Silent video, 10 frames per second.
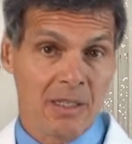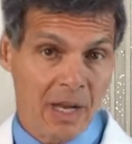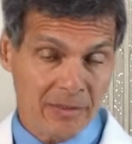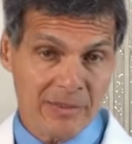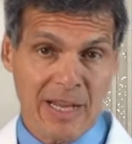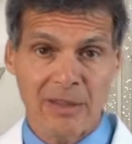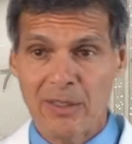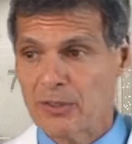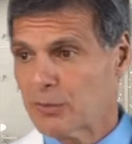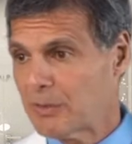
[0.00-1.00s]
other
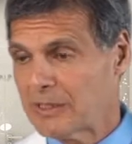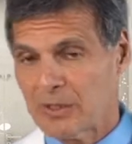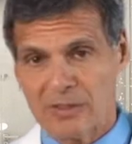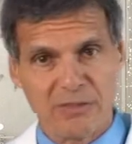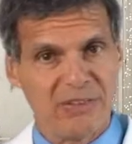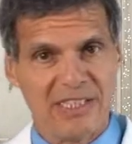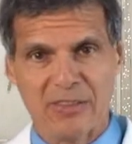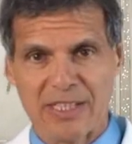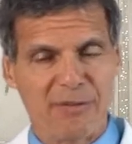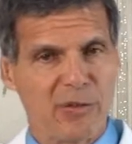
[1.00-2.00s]
downloads, resources,
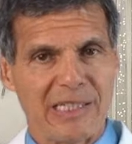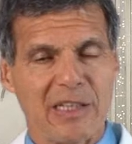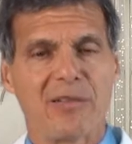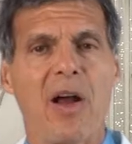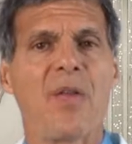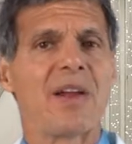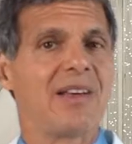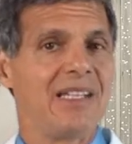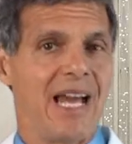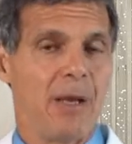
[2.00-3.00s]
videos I've created. They're all there
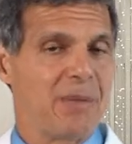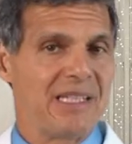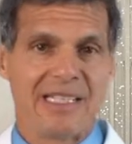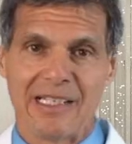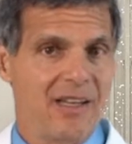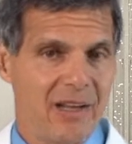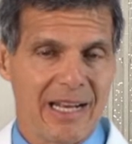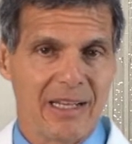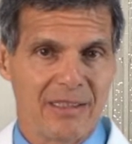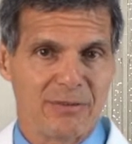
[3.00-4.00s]
to help you lead a long,
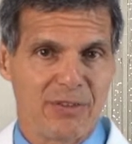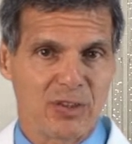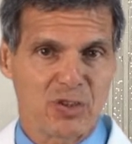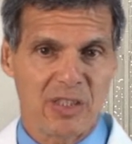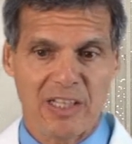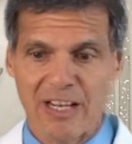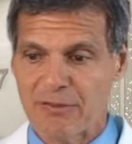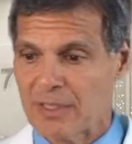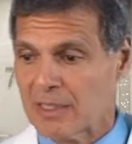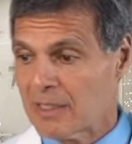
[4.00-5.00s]
healthy, functional
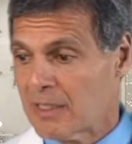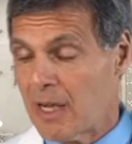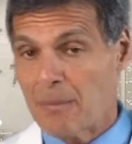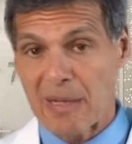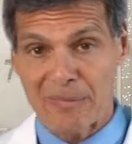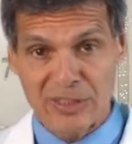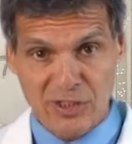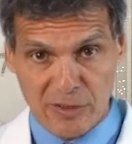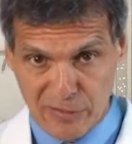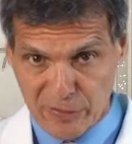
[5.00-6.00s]
life. All my
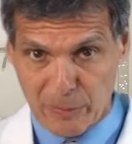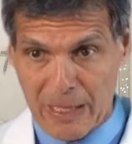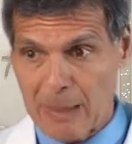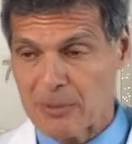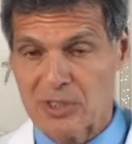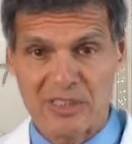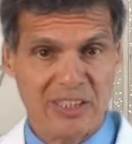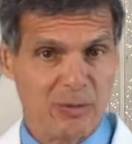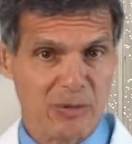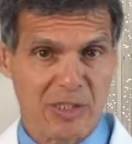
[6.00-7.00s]
research review papers and
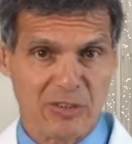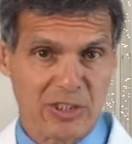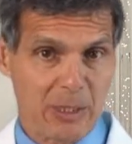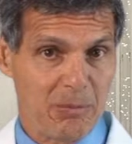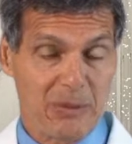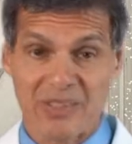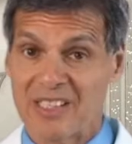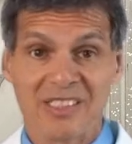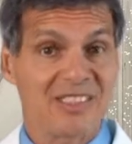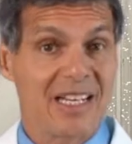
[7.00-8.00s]
teaching materials are complete with
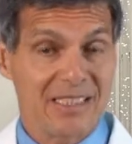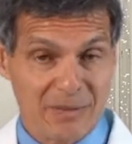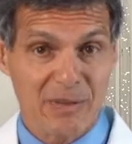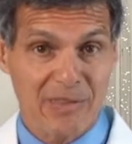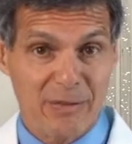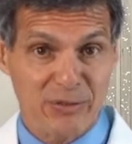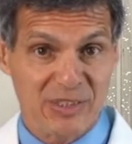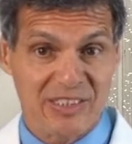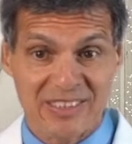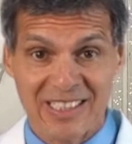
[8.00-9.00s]
all the scientific
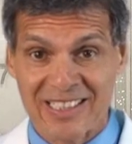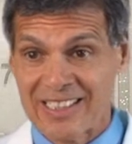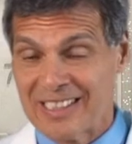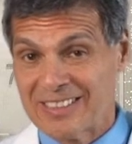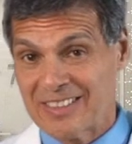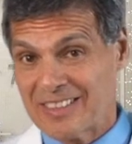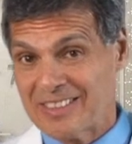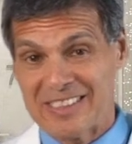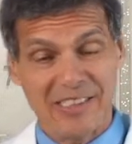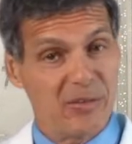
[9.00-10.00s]
references so you'll
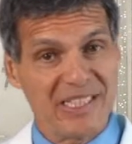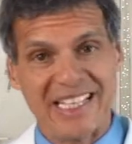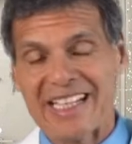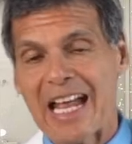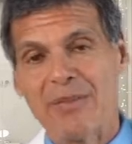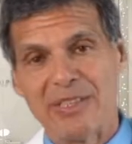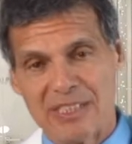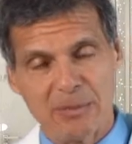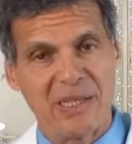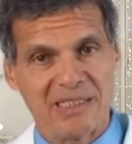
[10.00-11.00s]
see you're only getting
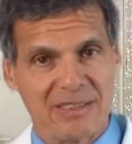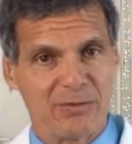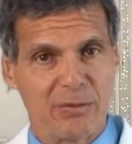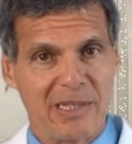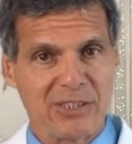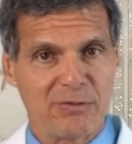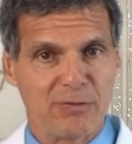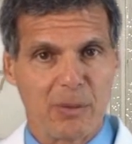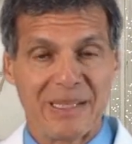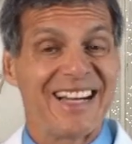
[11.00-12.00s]
evidence-based information
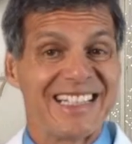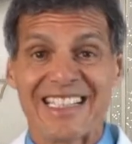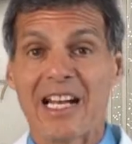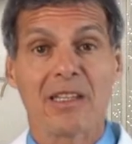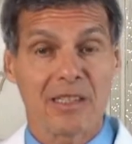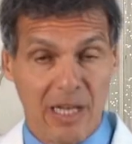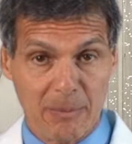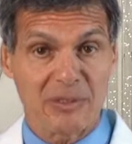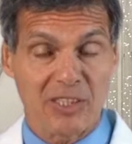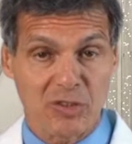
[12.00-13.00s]
from me on any health
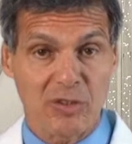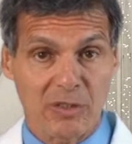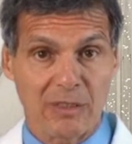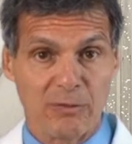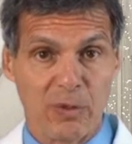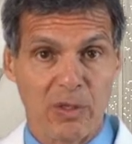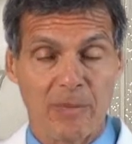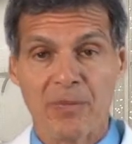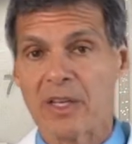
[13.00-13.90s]
topic that you're looking for.